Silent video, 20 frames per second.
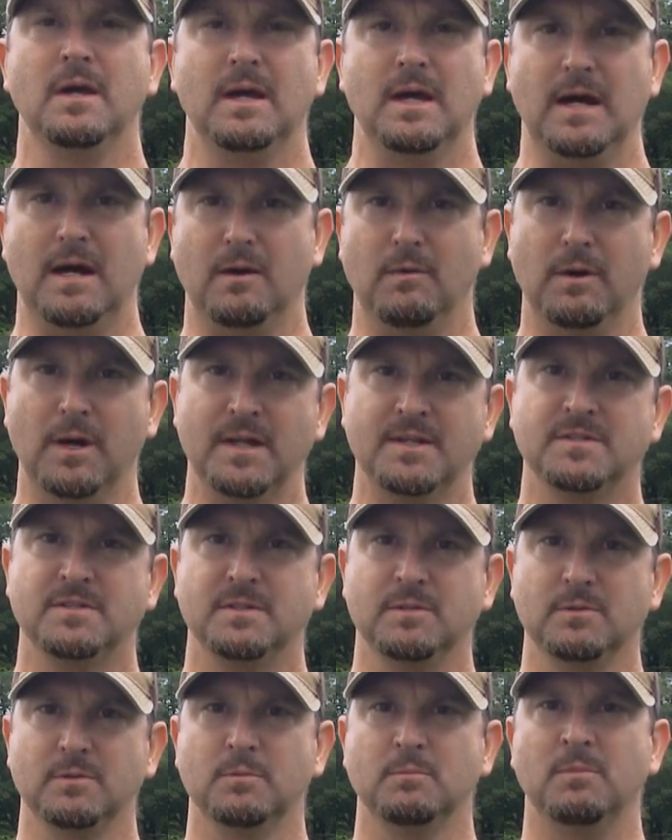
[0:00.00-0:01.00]
how I
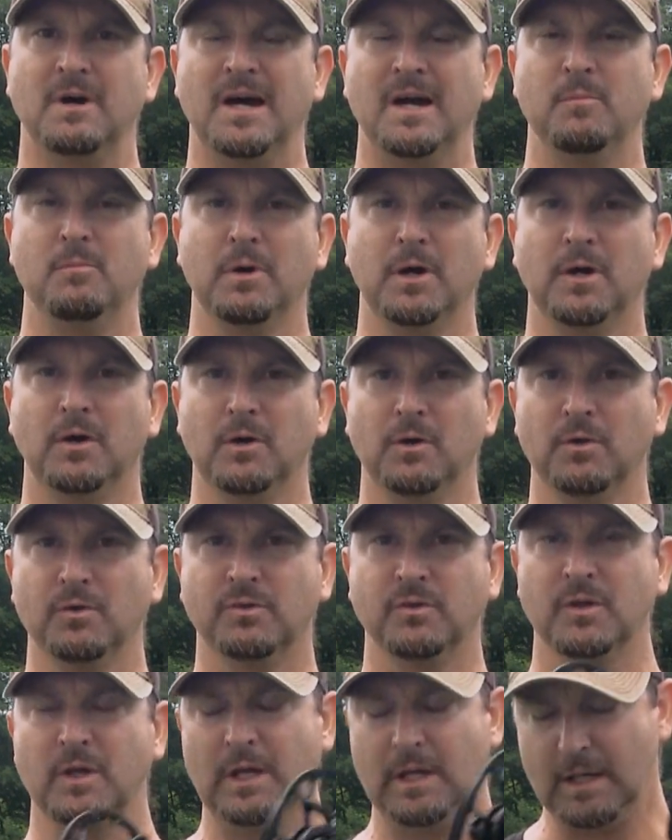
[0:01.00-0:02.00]
tune my
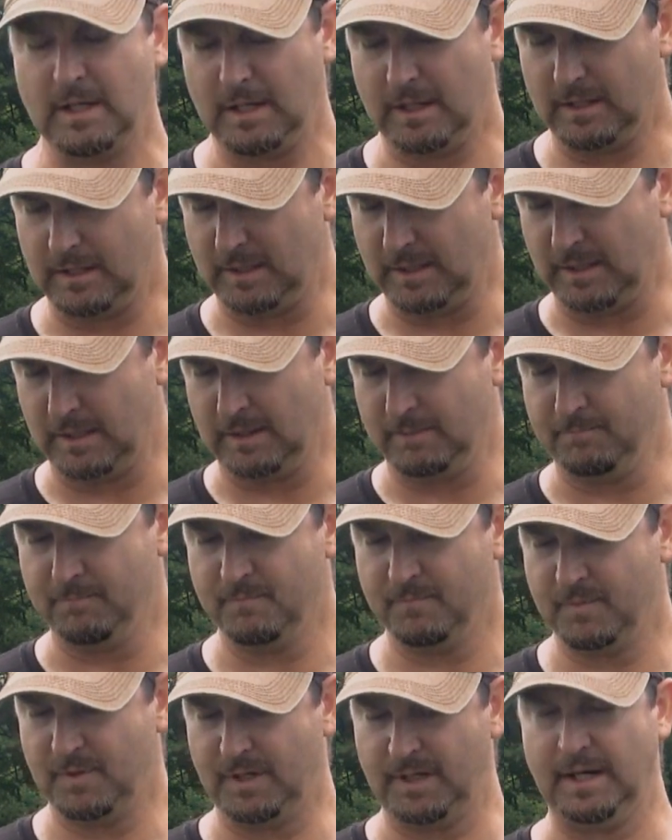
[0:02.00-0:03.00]
bows.
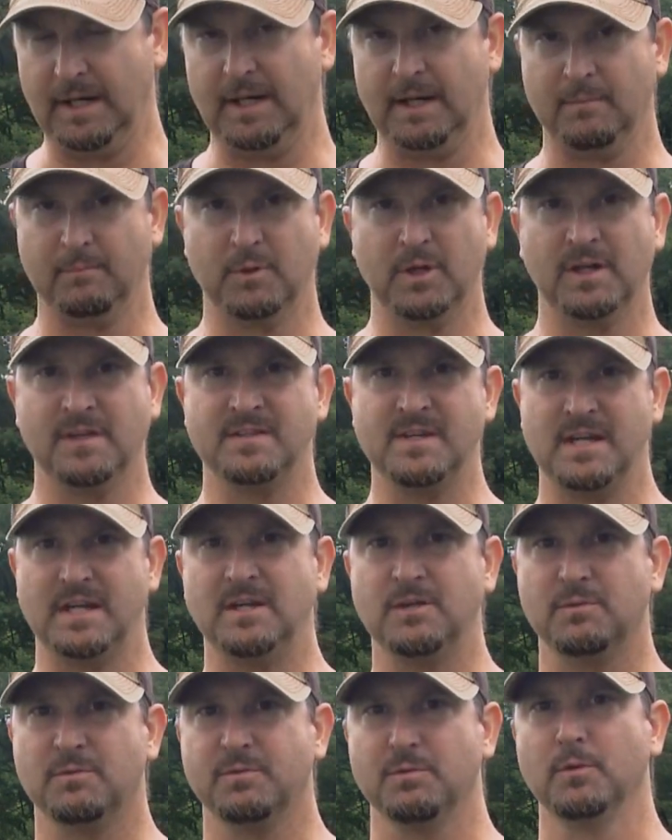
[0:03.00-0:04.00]
And I'm going to
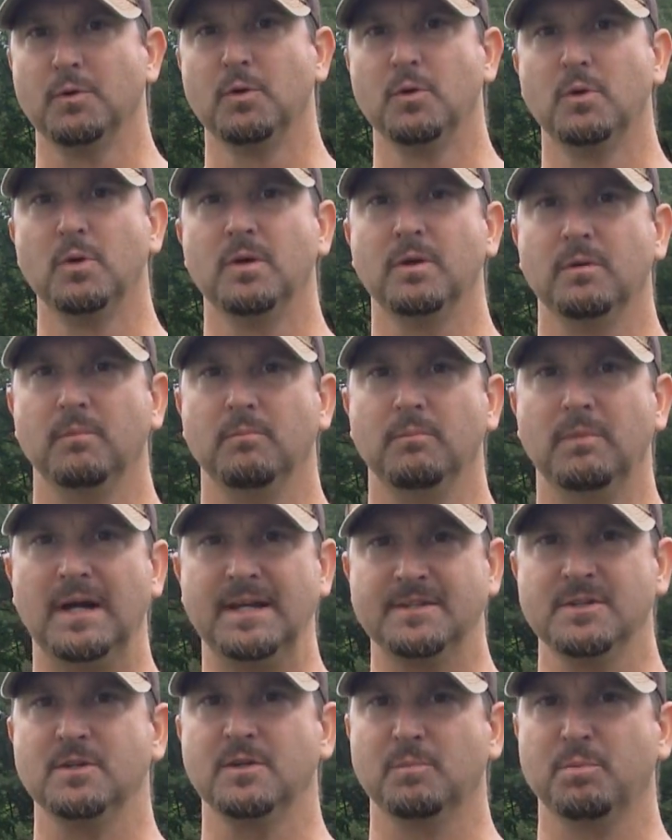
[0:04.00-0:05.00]
take you through my
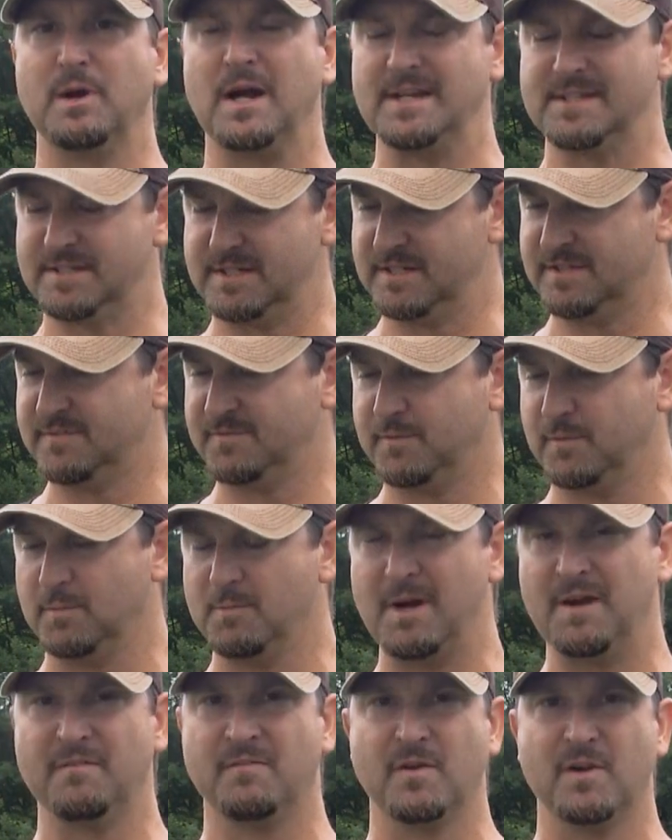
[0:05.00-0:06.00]
tuning process for
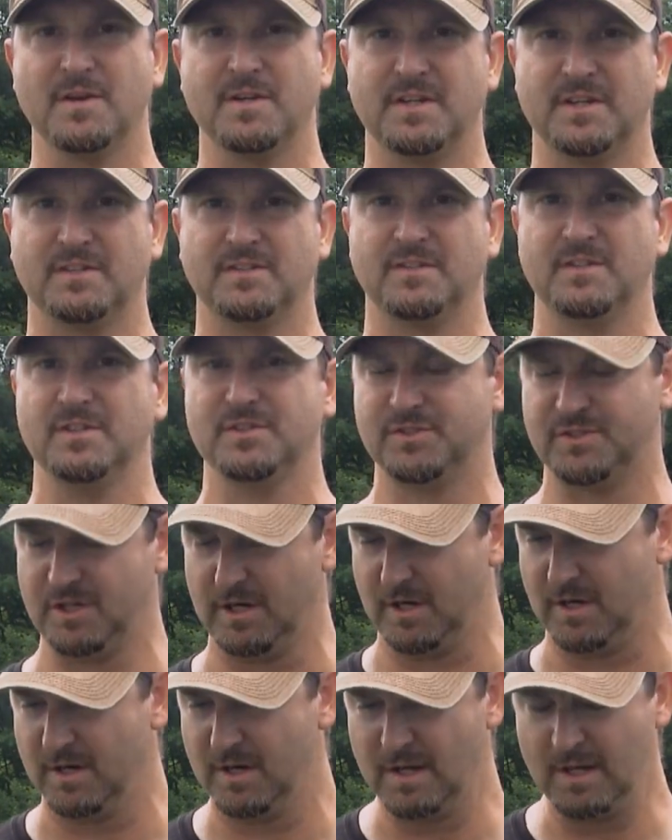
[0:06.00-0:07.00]
my Vertix this
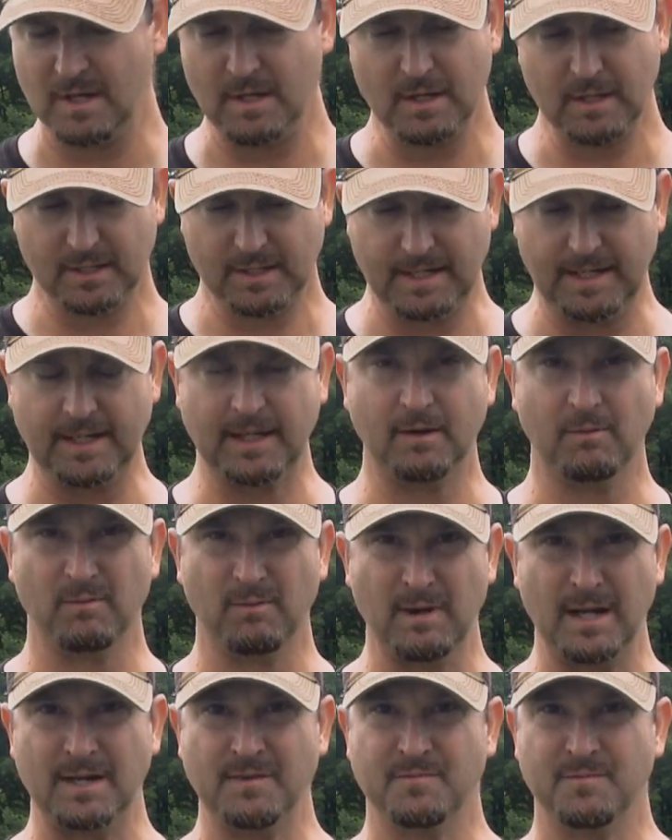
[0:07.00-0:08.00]
year, getting it
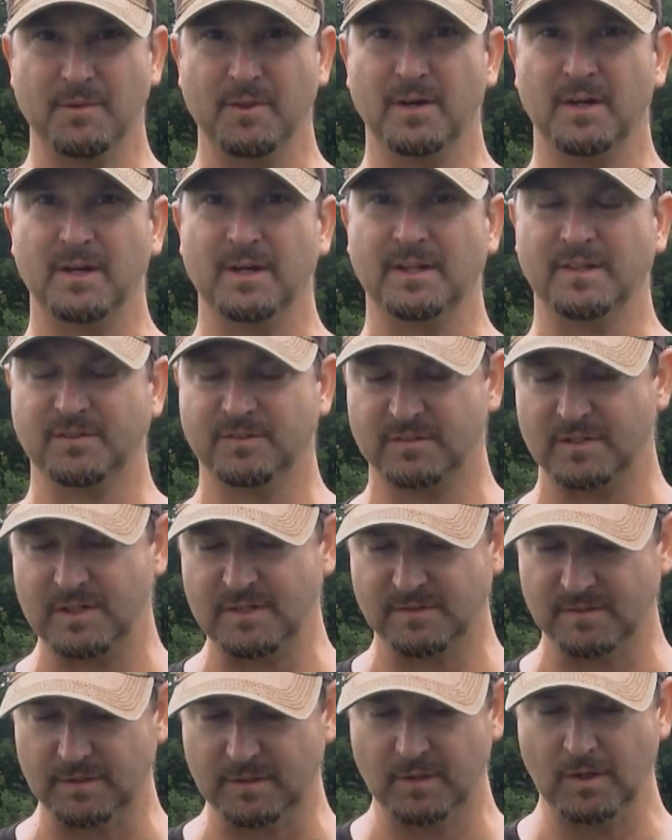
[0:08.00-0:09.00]
ready for the hunting
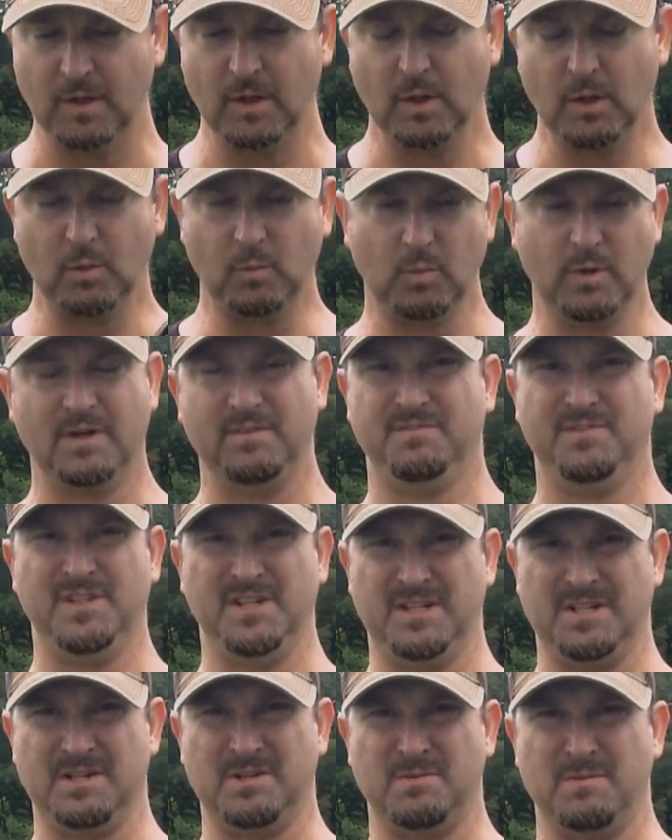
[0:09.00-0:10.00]
season. What I've
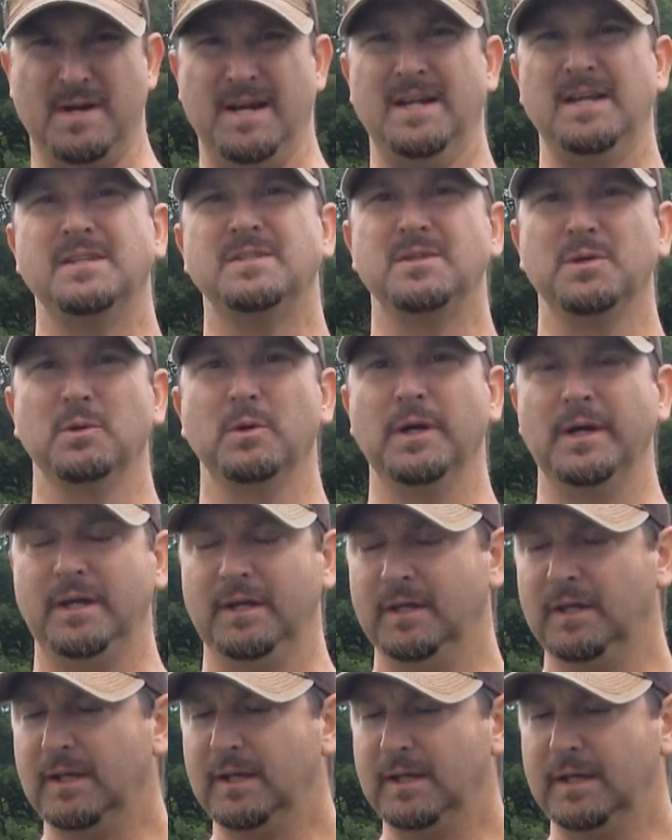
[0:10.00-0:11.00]
done already to it
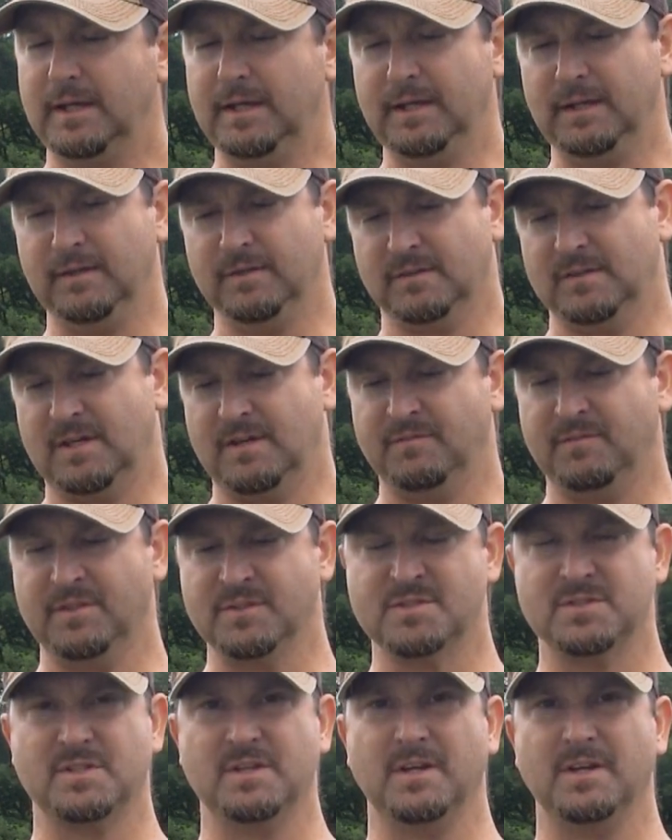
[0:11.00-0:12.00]
is I've
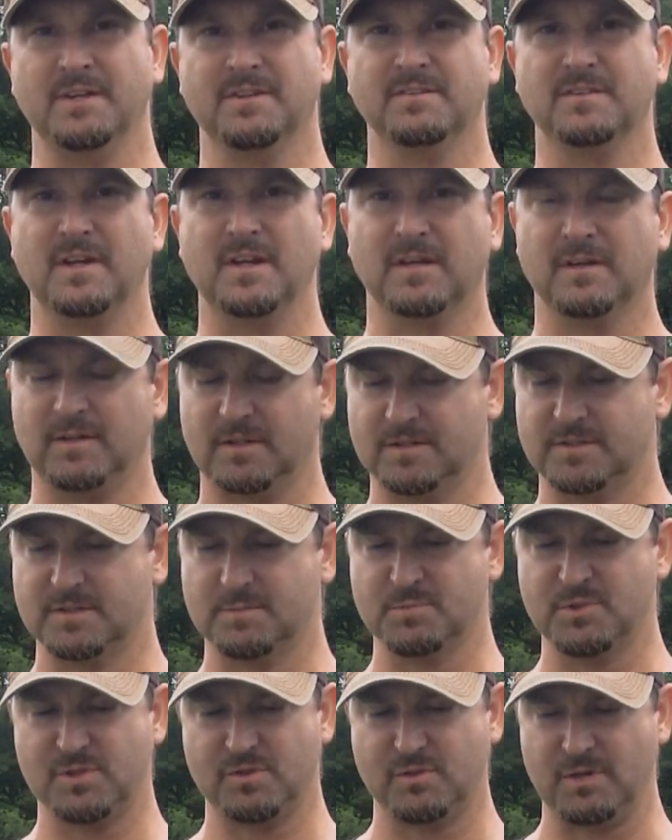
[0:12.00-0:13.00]
installed a set of
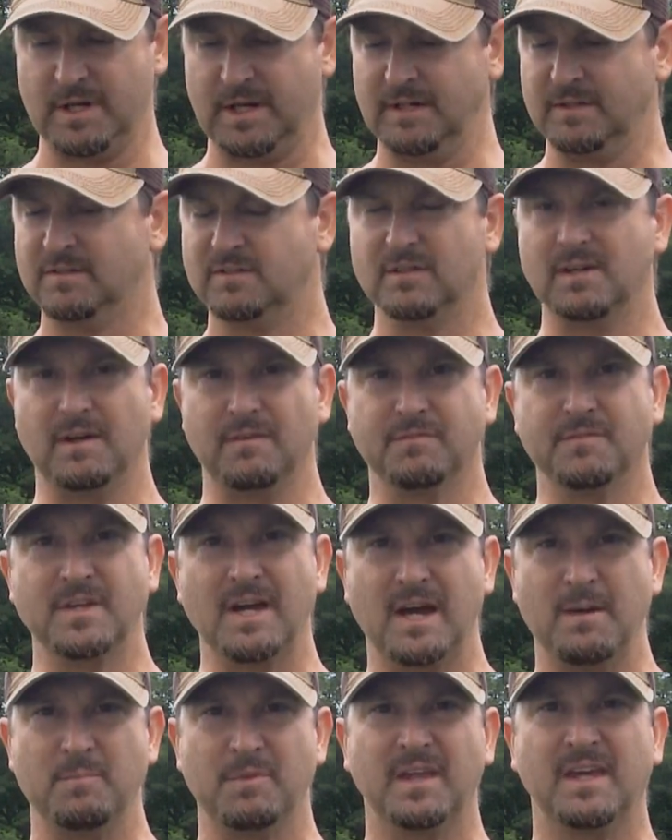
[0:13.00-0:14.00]
custom strings. I've
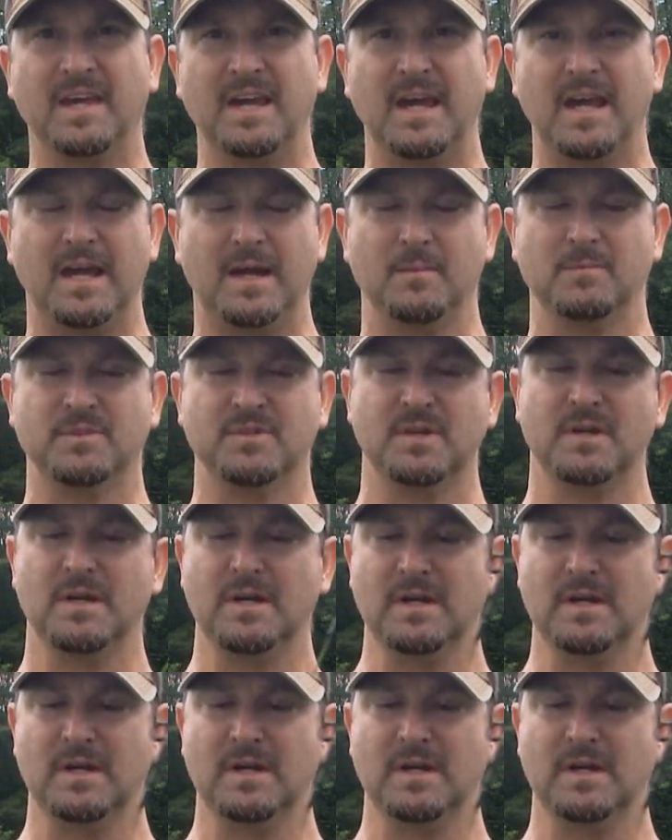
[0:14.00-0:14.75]
timed the cams.